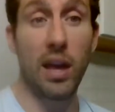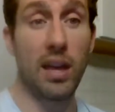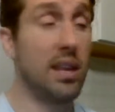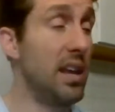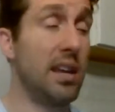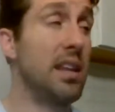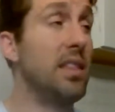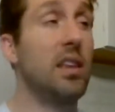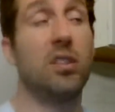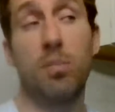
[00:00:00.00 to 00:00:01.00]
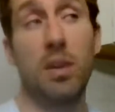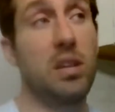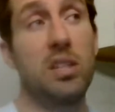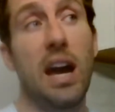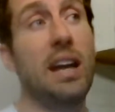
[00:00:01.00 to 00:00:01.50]
And then there's
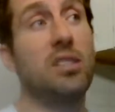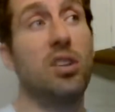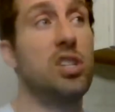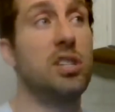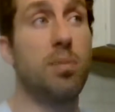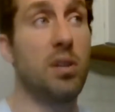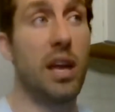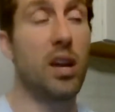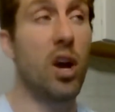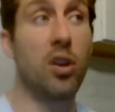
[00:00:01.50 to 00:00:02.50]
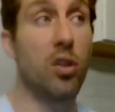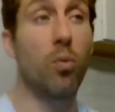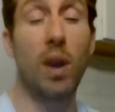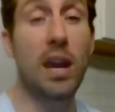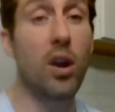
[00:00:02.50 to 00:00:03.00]
been guys that have just been like under the
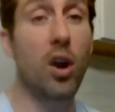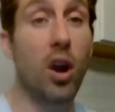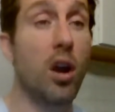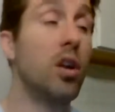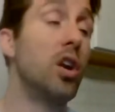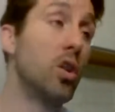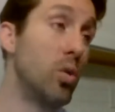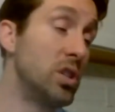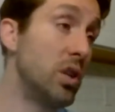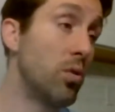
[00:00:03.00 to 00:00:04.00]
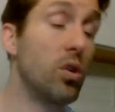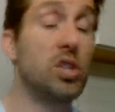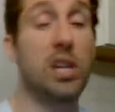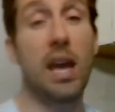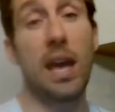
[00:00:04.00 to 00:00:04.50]
radar, Quincy
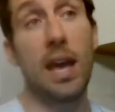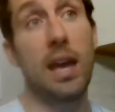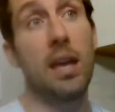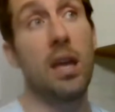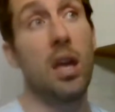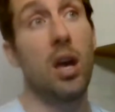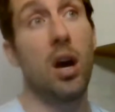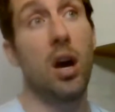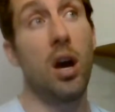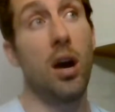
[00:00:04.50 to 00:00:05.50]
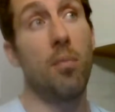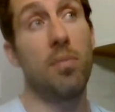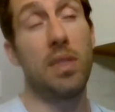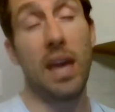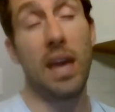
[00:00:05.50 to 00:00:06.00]
Roche,
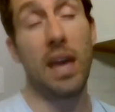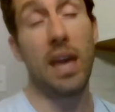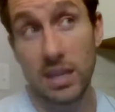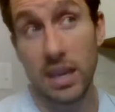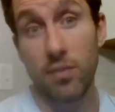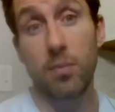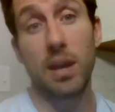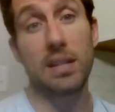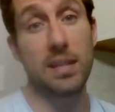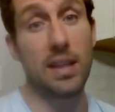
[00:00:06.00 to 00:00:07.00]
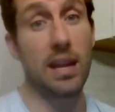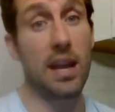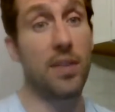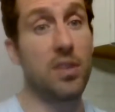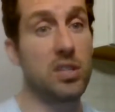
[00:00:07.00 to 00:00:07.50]
the Harrison kid from Tennessee they
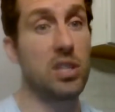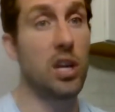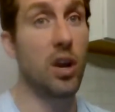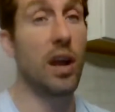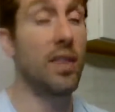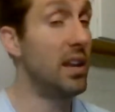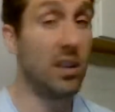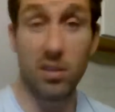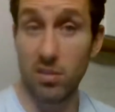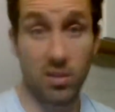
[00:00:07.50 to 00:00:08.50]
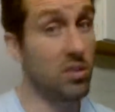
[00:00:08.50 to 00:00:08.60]
got this year, and then